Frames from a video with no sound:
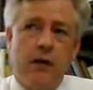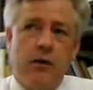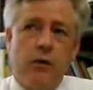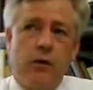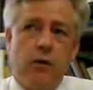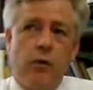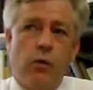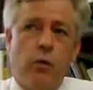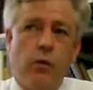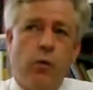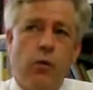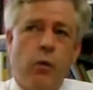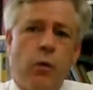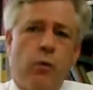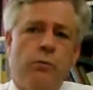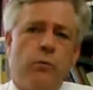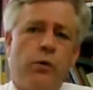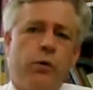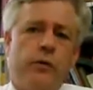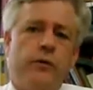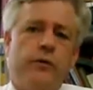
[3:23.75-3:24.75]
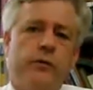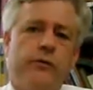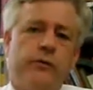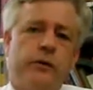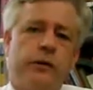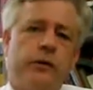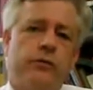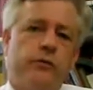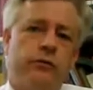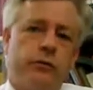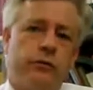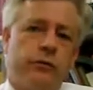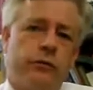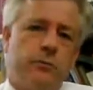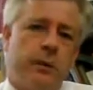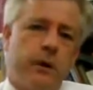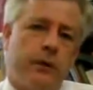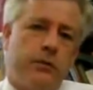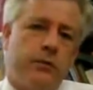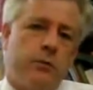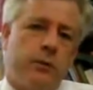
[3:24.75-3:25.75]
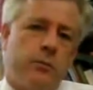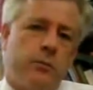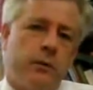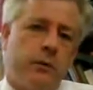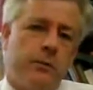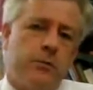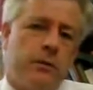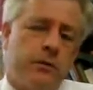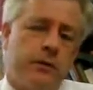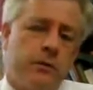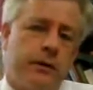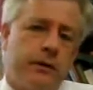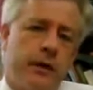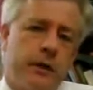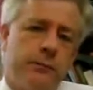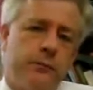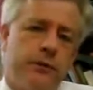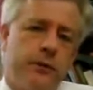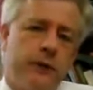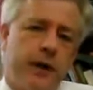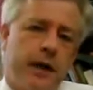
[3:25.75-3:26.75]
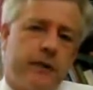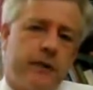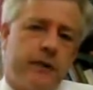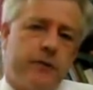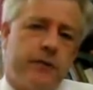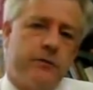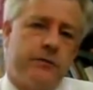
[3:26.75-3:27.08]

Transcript: or, or, or, more of a virtual space where people can come together